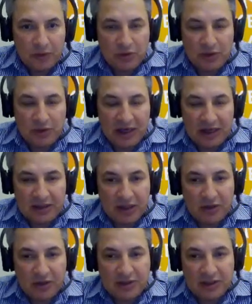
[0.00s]
the
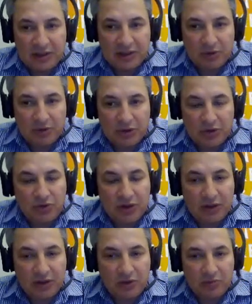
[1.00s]
RTO system, because the
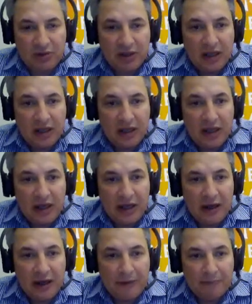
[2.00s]
trigger could be
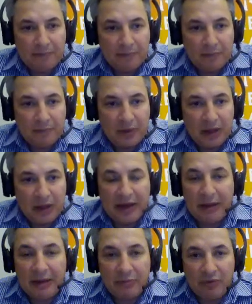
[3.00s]
a
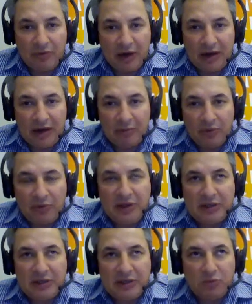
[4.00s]
number of
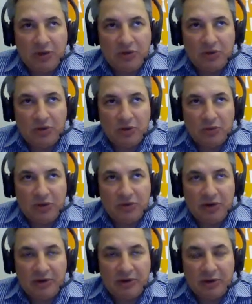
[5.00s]
things could be
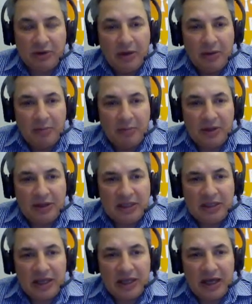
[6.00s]
triggering. But
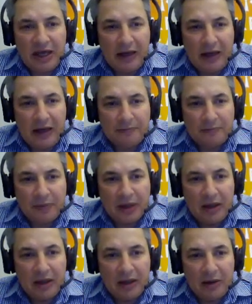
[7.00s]
this
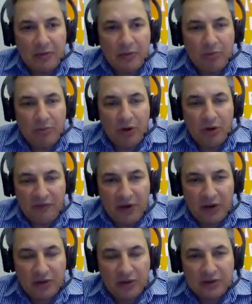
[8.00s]
remote
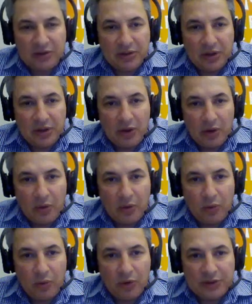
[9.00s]
files
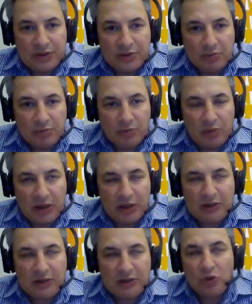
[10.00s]

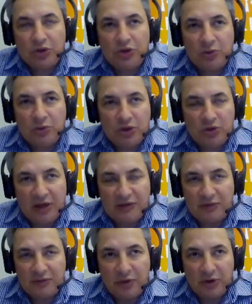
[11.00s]
it's more to do with
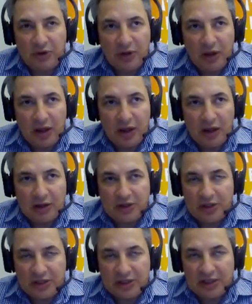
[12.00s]
transferring
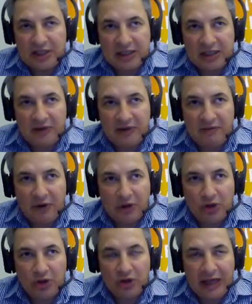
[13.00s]
just the CSV file,
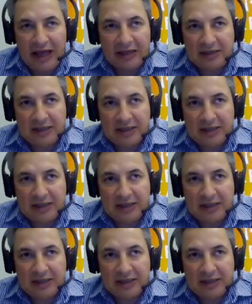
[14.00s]
not how the